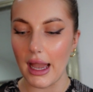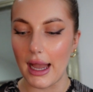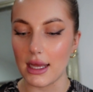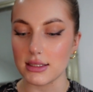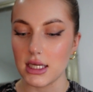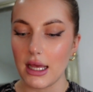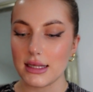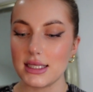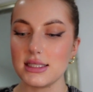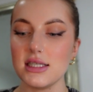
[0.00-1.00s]
and
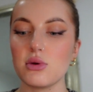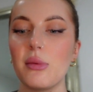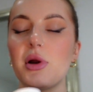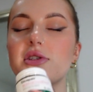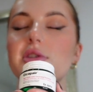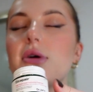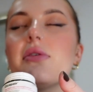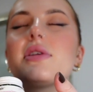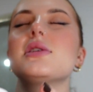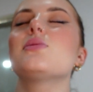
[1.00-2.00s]
this is quite pricey as well I
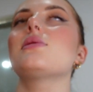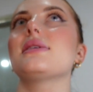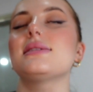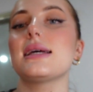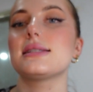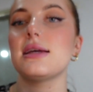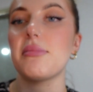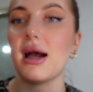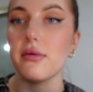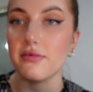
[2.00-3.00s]
think this was like
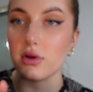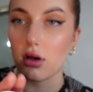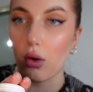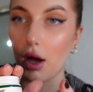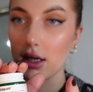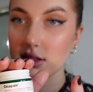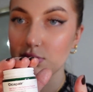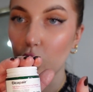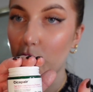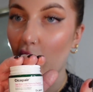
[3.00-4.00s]
£16 for quite a
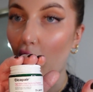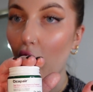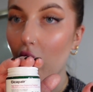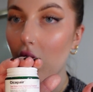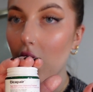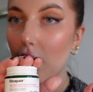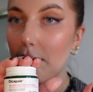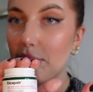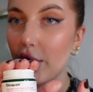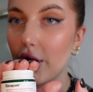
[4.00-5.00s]
small pot
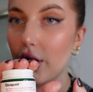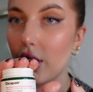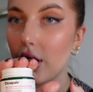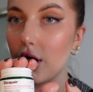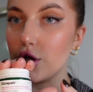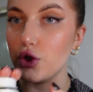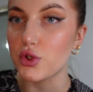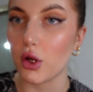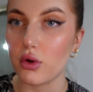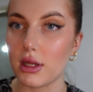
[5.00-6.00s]
but you
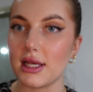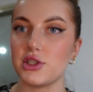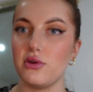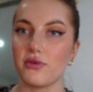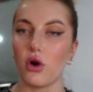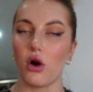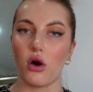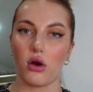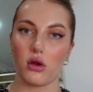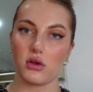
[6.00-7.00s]
don't unless you've
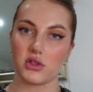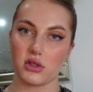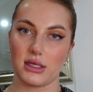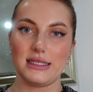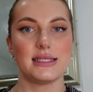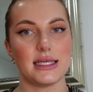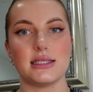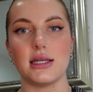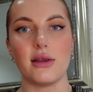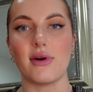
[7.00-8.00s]
got
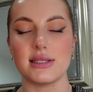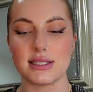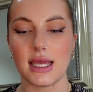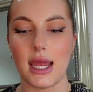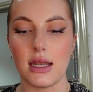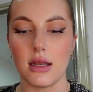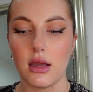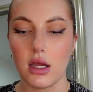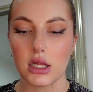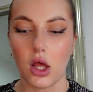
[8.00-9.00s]
consistently red skin
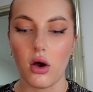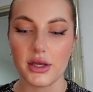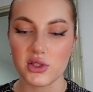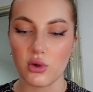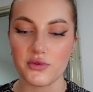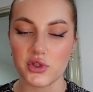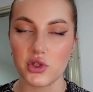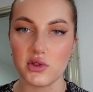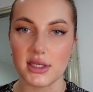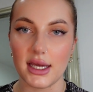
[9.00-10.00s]
like I sort of just
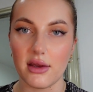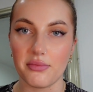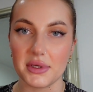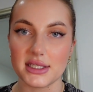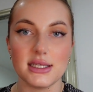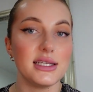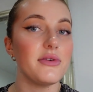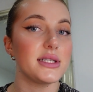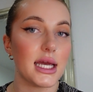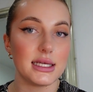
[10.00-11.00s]
use it if my skin's
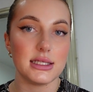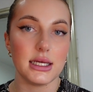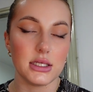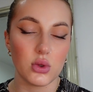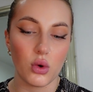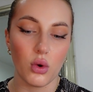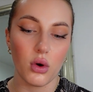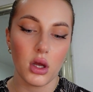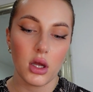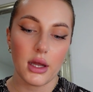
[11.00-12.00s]
irritated
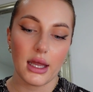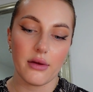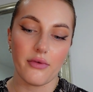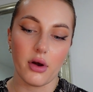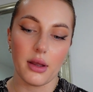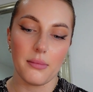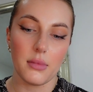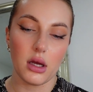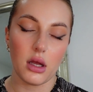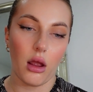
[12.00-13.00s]
or if I'm